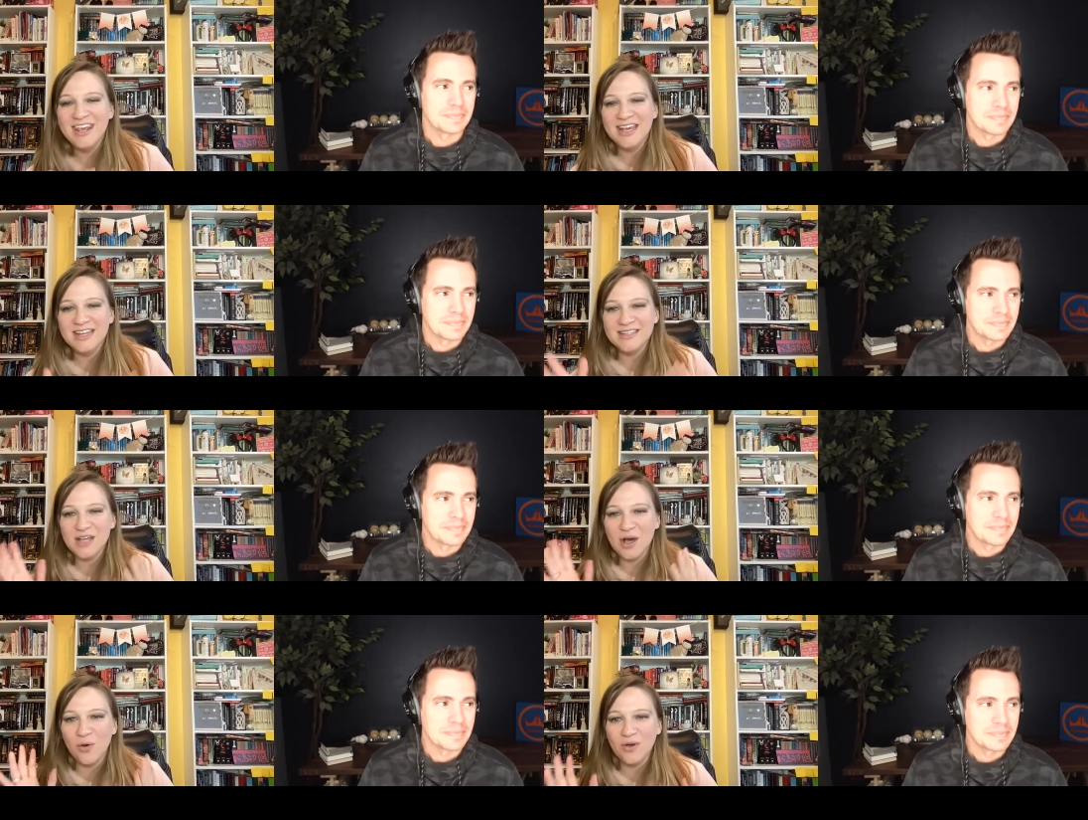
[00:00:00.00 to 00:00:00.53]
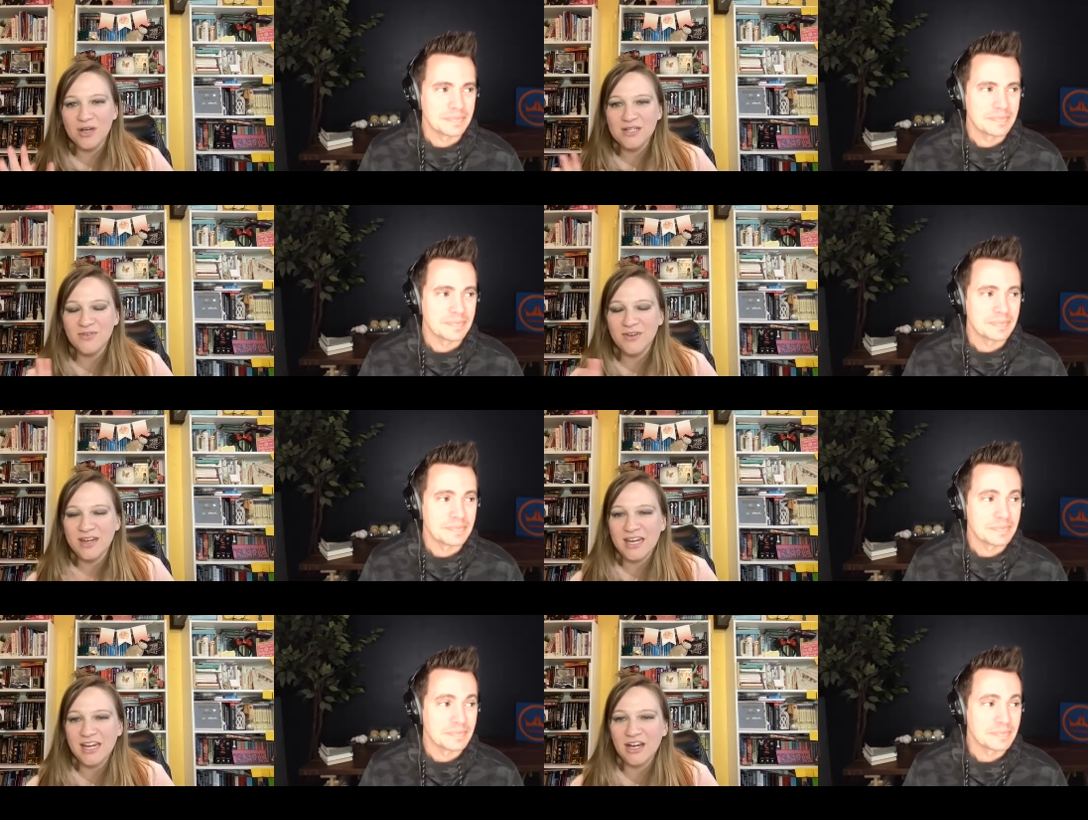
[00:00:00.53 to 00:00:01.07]
Speaker 1: It's always
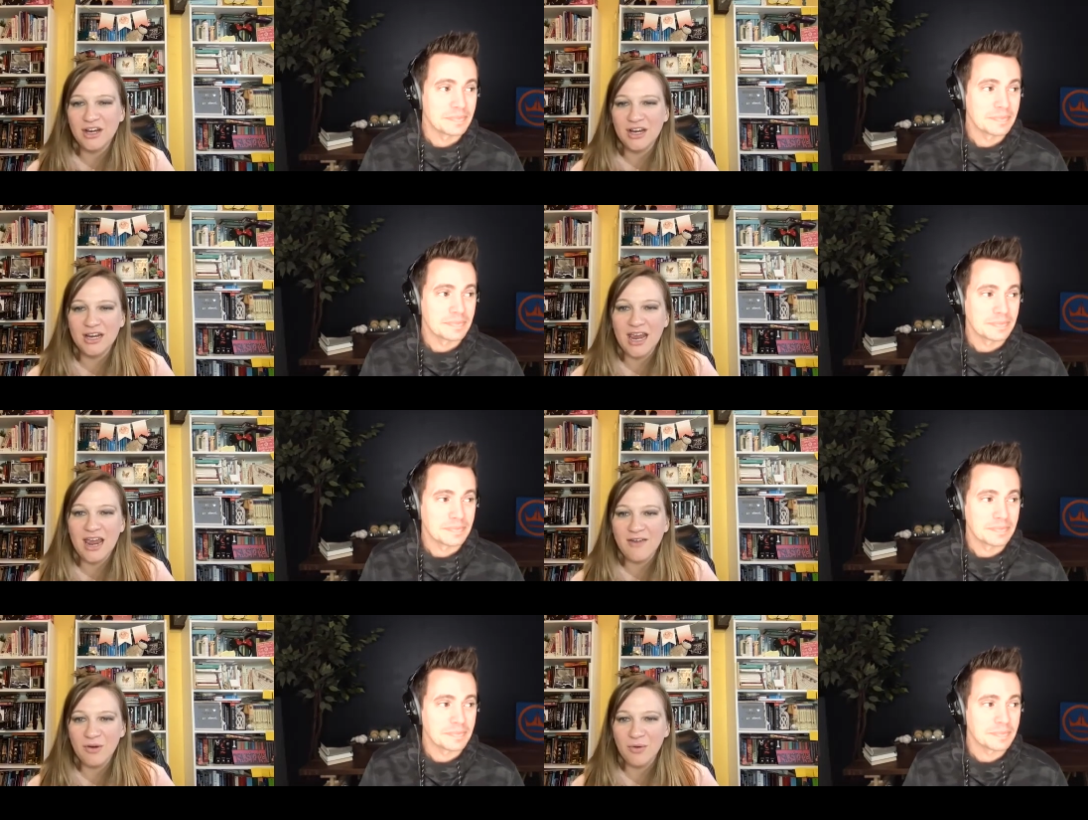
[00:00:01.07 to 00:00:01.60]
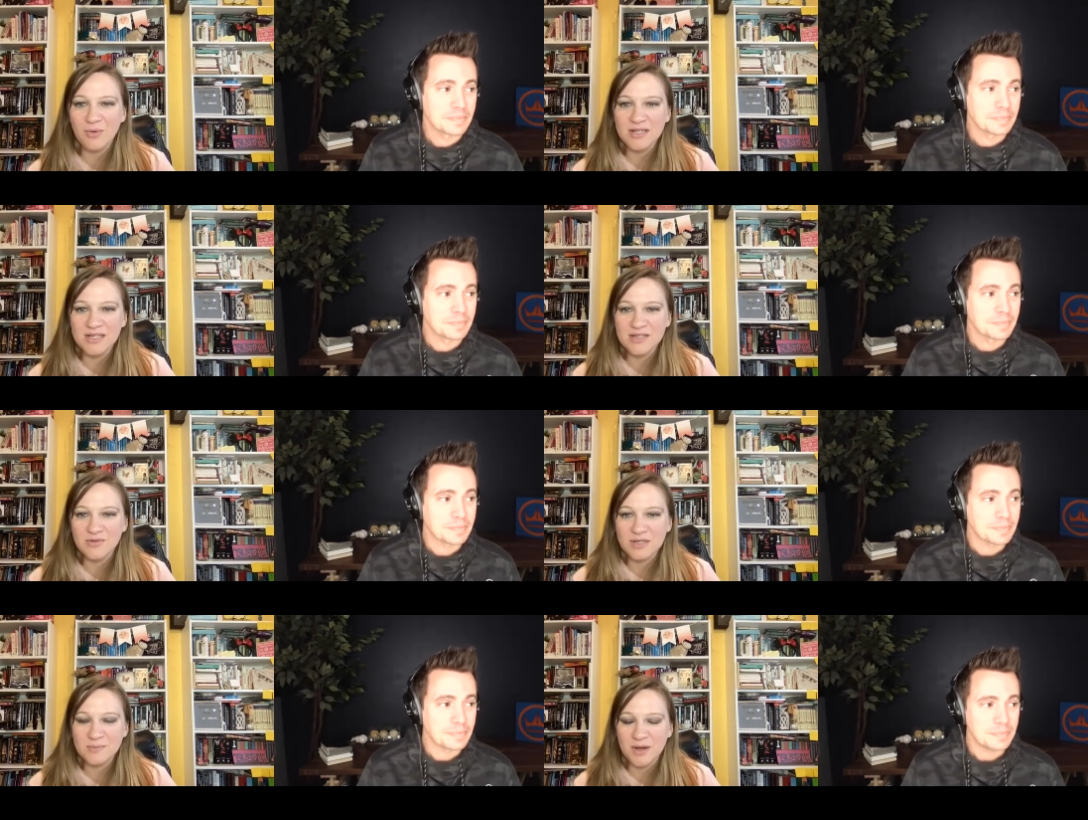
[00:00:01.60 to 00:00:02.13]
fun hearing
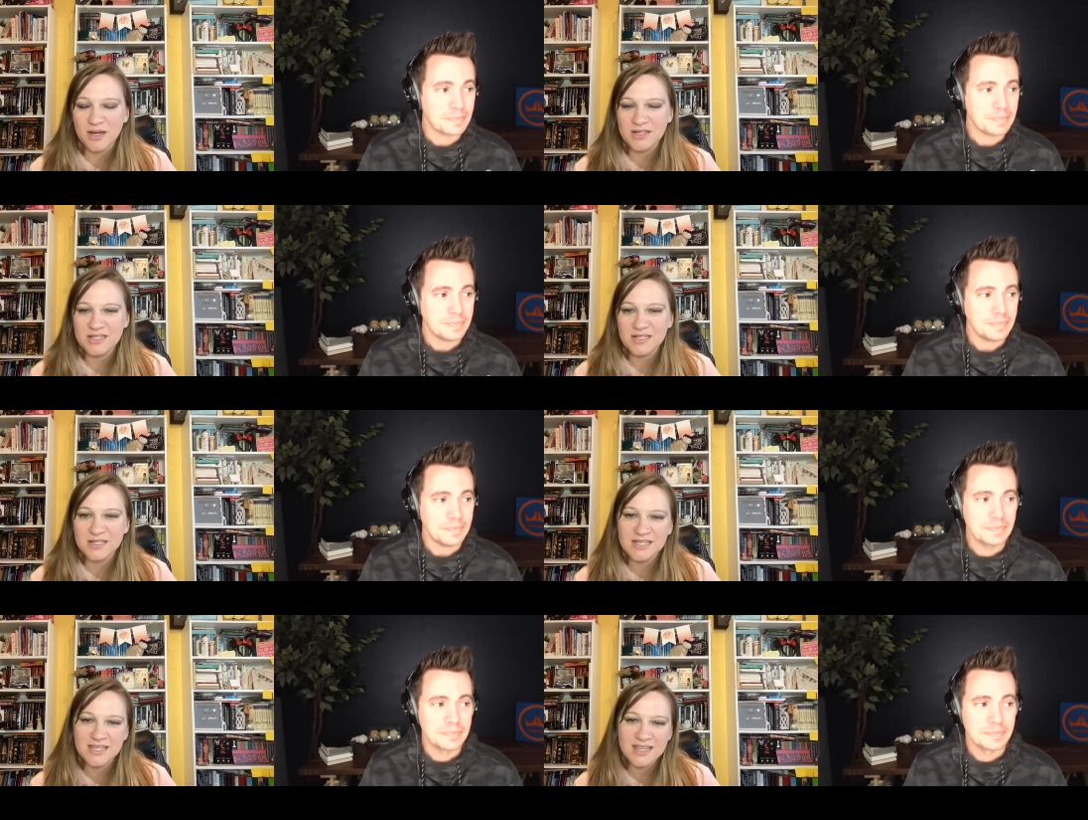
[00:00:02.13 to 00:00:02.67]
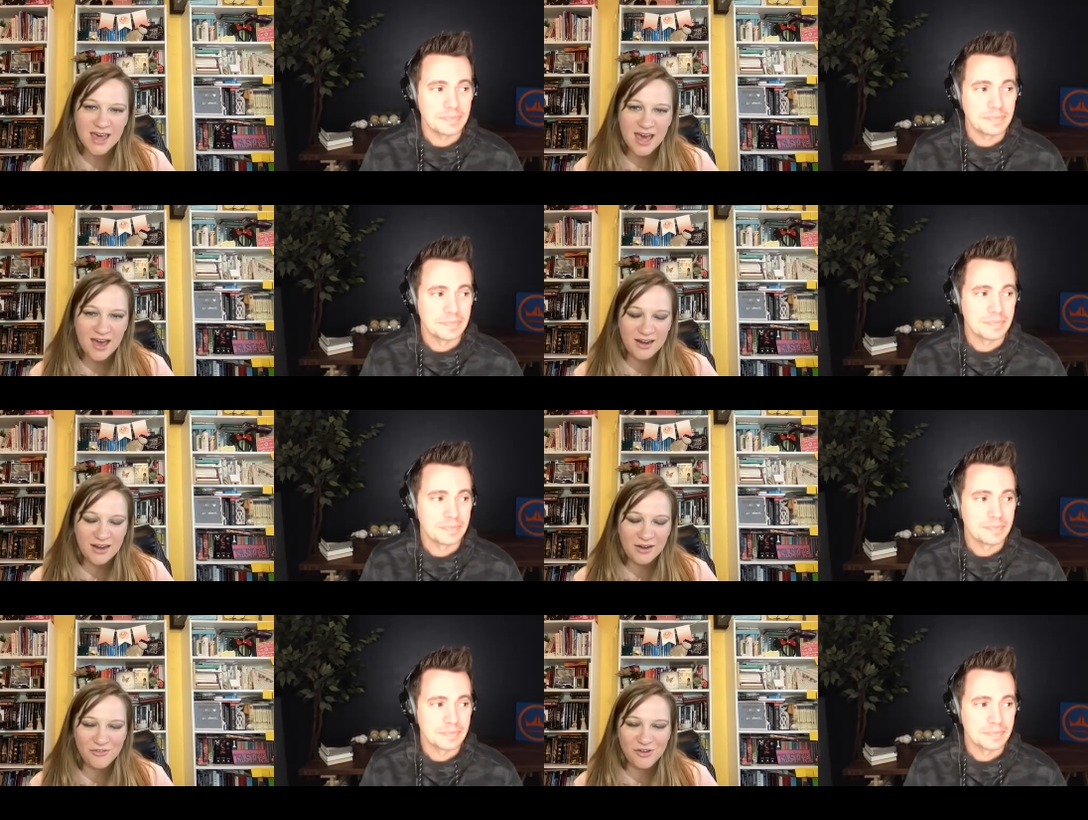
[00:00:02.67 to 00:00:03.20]
everyone's responses to that
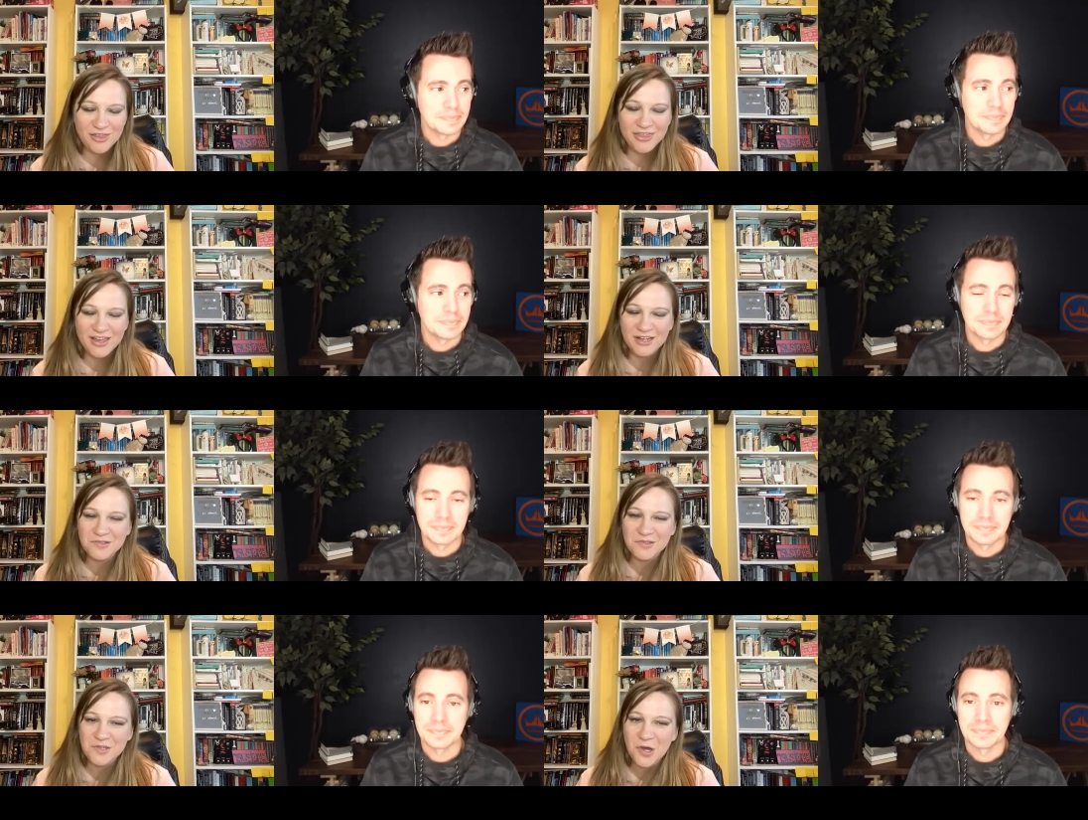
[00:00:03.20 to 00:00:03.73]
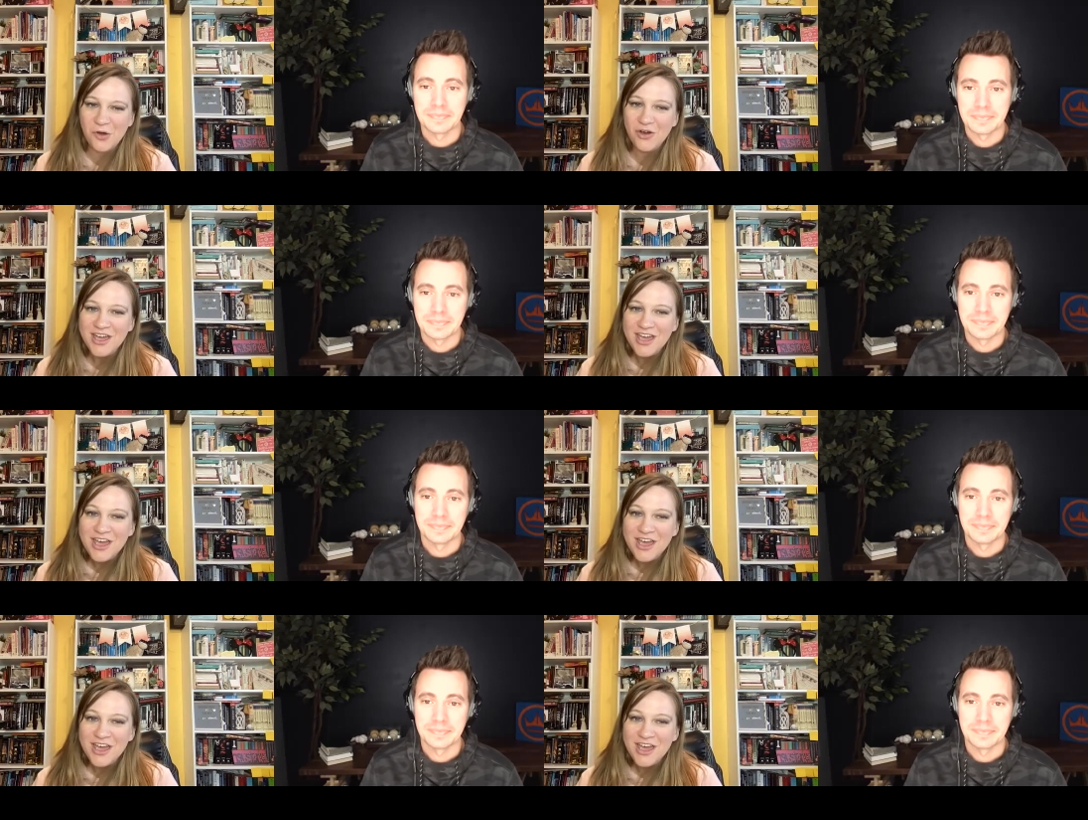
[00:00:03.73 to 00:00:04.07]
and everything. So,